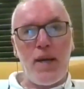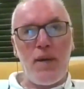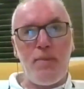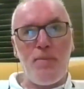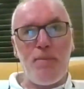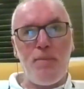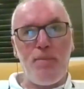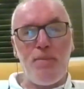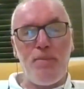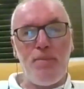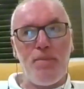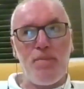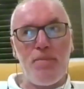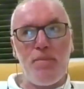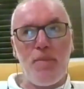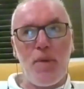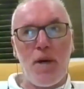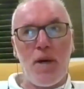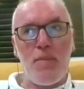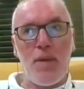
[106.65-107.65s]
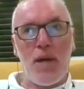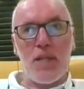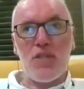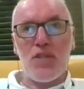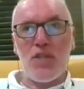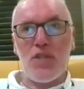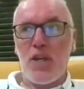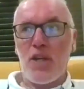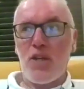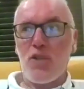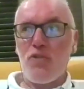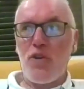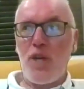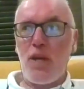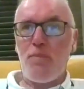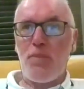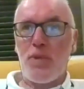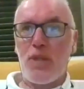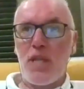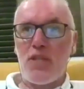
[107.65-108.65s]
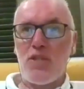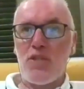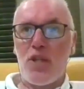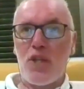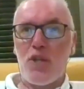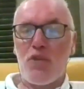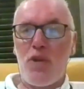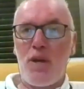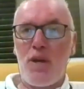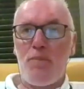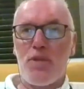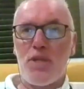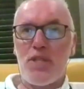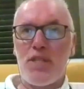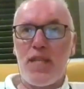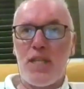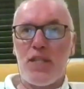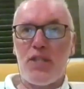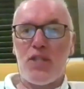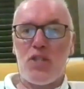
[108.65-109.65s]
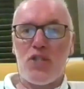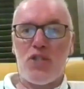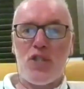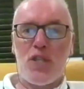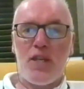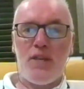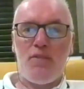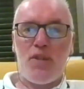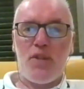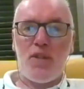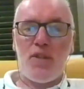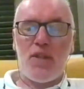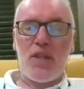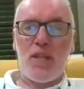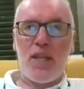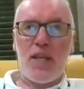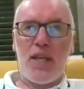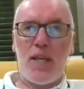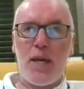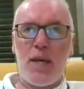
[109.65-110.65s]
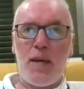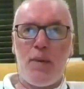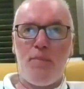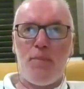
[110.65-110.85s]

my maths aren't great, but that's not a great percentage given the